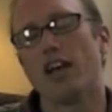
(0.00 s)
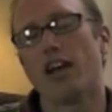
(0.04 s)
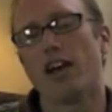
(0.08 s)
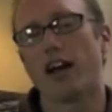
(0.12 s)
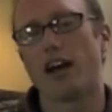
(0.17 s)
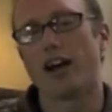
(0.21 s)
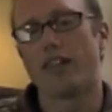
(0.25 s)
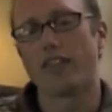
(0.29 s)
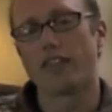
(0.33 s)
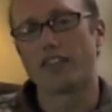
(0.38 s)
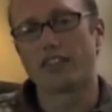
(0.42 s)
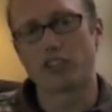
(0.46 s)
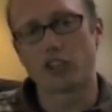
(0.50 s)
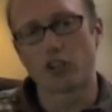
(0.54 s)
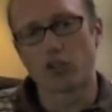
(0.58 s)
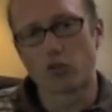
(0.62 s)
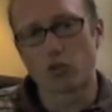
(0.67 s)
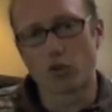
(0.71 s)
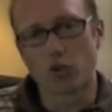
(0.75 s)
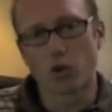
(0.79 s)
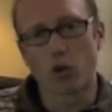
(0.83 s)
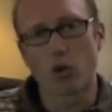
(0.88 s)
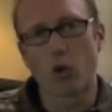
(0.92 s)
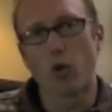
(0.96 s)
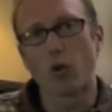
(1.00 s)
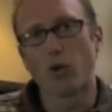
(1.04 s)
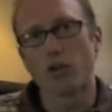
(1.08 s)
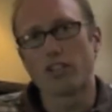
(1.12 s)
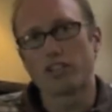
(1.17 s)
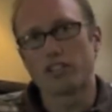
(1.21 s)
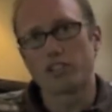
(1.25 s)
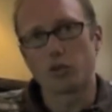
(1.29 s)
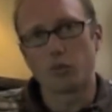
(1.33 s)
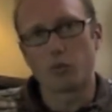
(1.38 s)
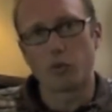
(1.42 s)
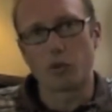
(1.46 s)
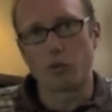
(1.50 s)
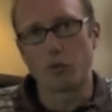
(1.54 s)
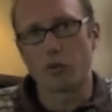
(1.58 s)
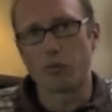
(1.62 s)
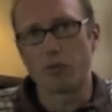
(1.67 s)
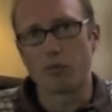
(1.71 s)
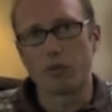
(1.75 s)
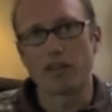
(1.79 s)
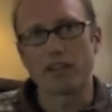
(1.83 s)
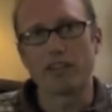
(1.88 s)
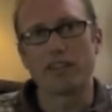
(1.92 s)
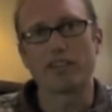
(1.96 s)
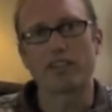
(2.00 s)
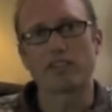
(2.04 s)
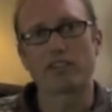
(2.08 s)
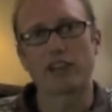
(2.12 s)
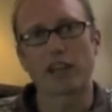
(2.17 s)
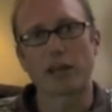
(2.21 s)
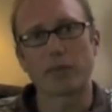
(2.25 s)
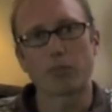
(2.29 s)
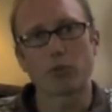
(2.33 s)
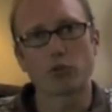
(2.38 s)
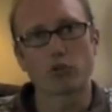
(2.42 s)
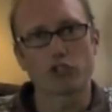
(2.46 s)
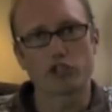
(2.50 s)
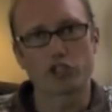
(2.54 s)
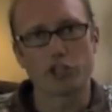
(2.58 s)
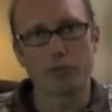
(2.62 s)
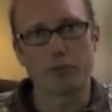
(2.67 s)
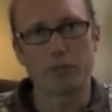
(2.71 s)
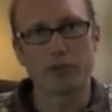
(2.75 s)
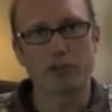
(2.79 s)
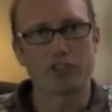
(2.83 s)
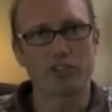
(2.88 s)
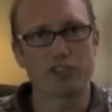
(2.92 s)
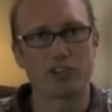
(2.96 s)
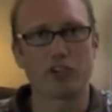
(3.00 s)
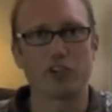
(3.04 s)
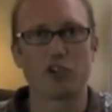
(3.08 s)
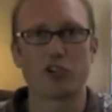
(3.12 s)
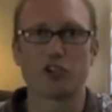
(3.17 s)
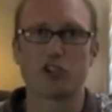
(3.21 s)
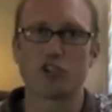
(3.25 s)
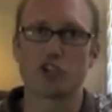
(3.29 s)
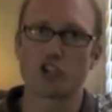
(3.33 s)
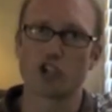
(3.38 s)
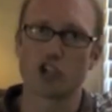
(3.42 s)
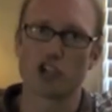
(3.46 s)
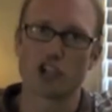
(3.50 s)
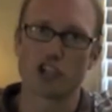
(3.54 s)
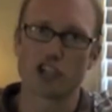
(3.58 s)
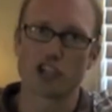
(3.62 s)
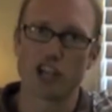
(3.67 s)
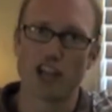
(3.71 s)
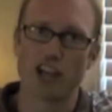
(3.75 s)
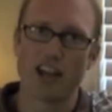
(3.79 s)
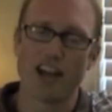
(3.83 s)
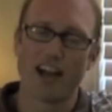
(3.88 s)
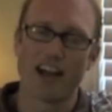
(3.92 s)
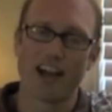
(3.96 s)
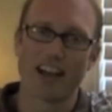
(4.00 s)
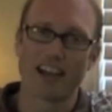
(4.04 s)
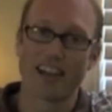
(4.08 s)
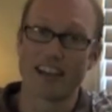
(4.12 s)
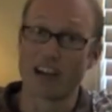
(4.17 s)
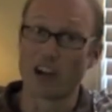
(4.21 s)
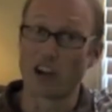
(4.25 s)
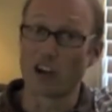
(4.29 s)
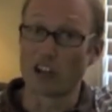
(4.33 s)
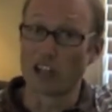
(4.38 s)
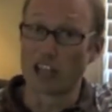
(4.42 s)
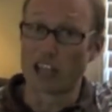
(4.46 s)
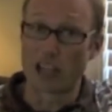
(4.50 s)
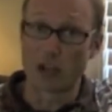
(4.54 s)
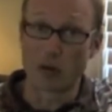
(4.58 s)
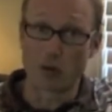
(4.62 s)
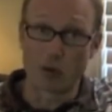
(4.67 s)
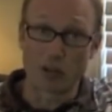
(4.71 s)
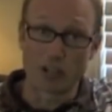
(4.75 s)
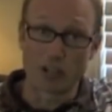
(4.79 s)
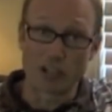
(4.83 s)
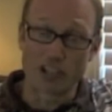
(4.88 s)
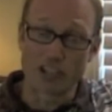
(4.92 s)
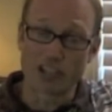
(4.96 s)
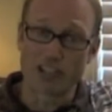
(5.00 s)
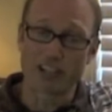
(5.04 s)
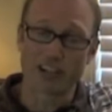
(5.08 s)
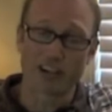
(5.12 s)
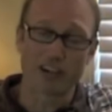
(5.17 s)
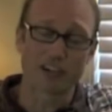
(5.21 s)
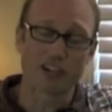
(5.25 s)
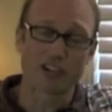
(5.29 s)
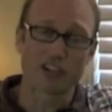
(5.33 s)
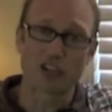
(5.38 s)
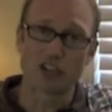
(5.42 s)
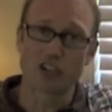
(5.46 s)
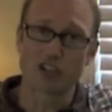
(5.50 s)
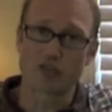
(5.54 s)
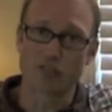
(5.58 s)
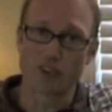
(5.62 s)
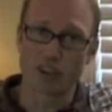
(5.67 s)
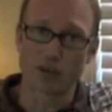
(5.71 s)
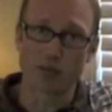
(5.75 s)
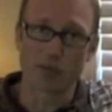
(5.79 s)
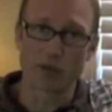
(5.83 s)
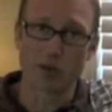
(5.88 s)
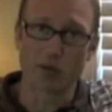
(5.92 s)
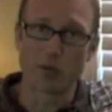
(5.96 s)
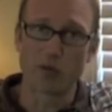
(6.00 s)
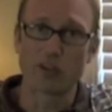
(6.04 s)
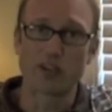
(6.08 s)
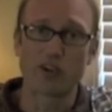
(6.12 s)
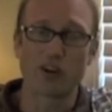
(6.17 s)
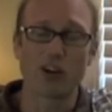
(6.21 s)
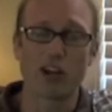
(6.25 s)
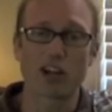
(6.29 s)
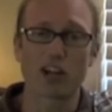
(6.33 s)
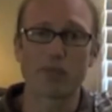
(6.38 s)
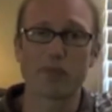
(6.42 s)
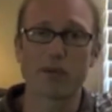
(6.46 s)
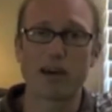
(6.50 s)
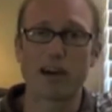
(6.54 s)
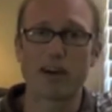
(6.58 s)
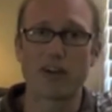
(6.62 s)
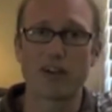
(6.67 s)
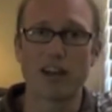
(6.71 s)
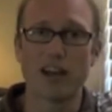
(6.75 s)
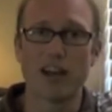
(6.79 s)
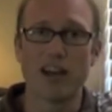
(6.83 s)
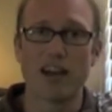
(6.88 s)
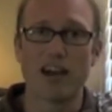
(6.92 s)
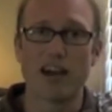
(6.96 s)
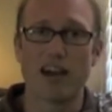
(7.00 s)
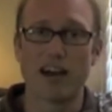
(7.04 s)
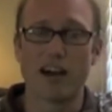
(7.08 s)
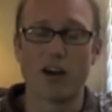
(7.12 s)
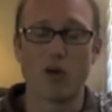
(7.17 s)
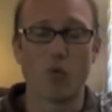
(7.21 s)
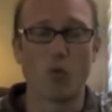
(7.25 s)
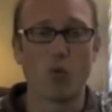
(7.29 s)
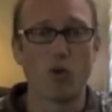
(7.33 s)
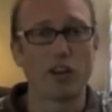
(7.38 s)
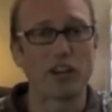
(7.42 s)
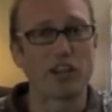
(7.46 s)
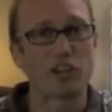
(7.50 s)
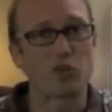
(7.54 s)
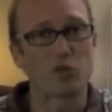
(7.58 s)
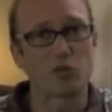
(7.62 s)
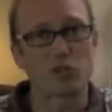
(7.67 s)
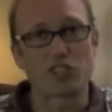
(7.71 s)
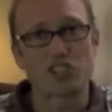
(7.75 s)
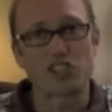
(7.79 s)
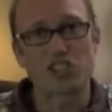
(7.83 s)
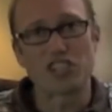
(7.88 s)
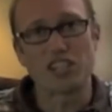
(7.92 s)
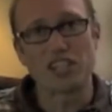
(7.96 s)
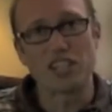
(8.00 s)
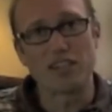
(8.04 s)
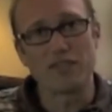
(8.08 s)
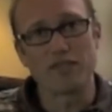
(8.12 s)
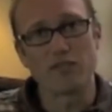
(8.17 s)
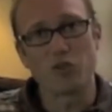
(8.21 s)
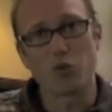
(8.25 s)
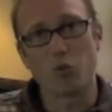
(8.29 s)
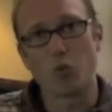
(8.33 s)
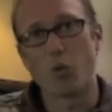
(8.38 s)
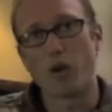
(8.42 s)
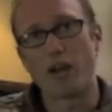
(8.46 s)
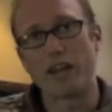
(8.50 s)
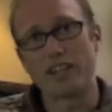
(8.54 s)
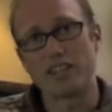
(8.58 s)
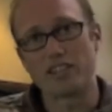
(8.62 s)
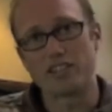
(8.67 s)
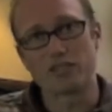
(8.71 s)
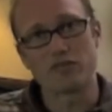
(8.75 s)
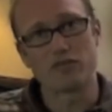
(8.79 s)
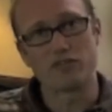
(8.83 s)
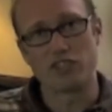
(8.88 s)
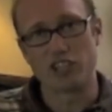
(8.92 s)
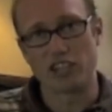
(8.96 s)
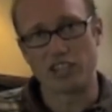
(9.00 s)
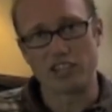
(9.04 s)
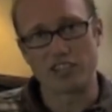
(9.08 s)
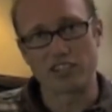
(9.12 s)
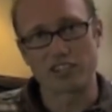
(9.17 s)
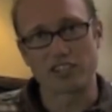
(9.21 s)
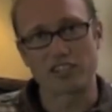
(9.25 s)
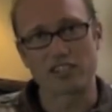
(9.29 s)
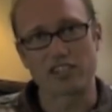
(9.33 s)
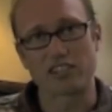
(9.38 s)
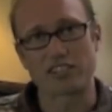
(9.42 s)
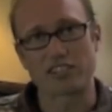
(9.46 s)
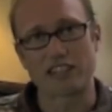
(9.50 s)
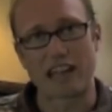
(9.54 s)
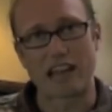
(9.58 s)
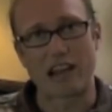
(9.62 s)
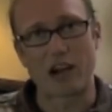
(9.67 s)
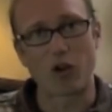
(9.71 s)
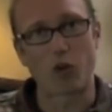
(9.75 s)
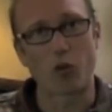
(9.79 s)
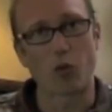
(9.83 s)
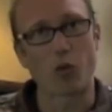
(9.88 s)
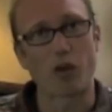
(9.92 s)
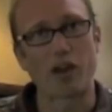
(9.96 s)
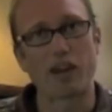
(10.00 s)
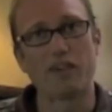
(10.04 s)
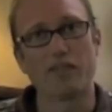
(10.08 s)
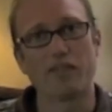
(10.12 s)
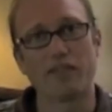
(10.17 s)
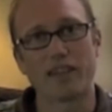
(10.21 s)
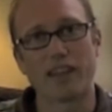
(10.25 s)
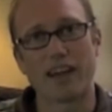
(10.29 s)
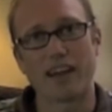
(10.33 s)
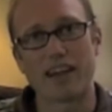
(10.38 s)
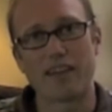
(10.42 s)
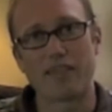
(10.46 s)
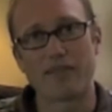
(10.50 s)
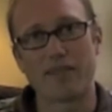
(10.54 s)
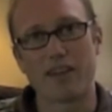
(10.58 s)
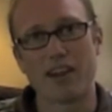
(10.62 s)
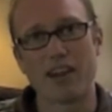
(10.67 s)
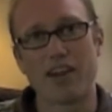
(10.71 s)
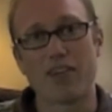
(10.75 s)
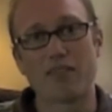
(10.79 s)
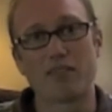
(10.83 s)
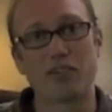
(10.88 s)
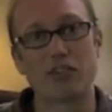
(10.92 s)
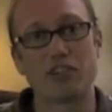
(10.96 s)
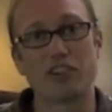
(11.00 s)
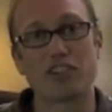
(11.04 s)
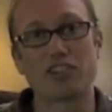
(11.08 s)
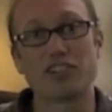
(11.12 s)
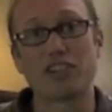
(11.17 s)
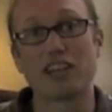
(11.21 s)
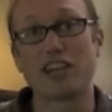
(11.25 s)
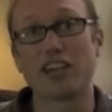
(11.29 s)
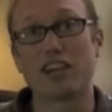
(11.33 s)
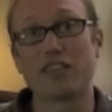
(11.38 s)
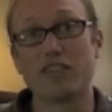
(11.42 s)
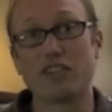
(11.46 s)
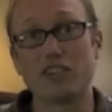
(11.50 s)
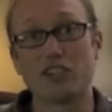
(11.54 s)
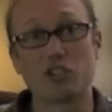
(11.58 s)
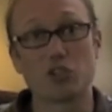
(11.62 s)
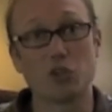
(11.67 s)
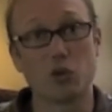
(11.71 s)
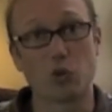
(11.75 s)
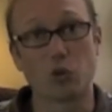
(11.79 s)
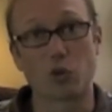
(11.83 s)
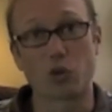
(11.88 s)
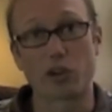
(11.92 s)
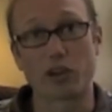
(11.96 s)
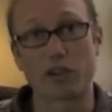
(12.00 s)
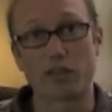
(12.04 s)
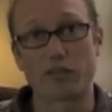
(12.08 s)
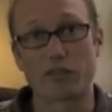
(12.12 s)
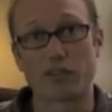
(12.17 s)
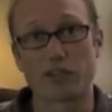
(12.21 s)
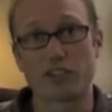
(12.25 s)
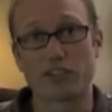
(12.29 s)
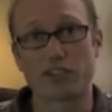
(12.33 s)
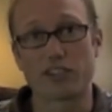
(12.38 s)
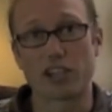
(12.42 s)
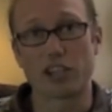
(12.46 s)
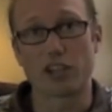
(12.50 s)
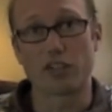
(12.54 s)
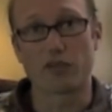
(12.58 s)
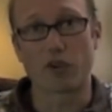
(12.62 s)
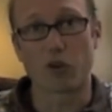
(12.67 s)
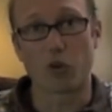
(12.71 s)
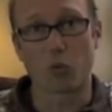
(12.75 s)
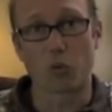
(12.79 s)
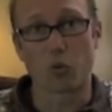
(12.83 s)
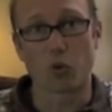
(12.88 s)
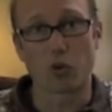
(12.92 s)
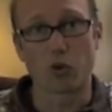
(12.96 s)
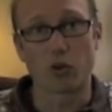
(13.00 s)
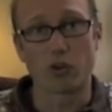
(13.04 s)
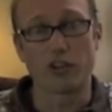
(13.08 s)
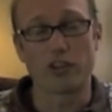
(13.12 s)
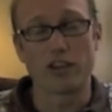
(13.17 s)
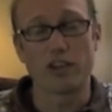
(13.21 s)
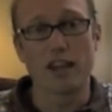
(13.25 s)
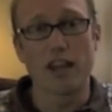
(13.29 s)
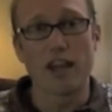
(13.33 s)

The central goal is that we would be a discipleship-centered church. In our language, in our church family, we talk about wanting to receive the ways of Jesus as our way of life for the sake of His glory and for the sake of our world.